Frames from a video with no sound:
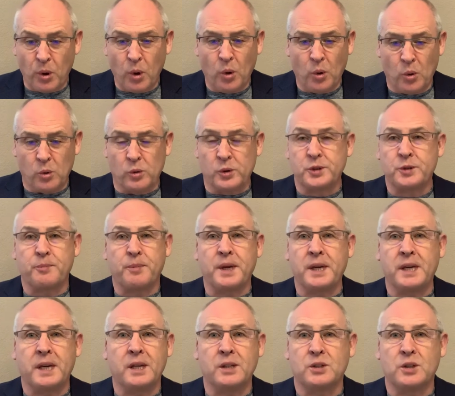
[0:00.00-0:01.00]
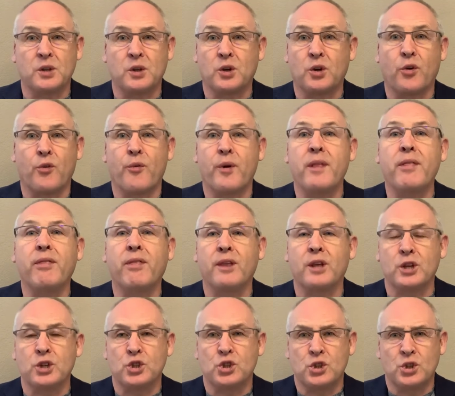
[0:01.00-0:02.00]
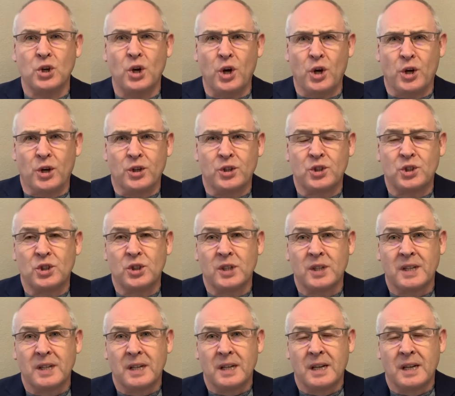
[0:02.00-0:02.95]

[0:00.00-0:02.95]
Paul speaking to the Corinthian church,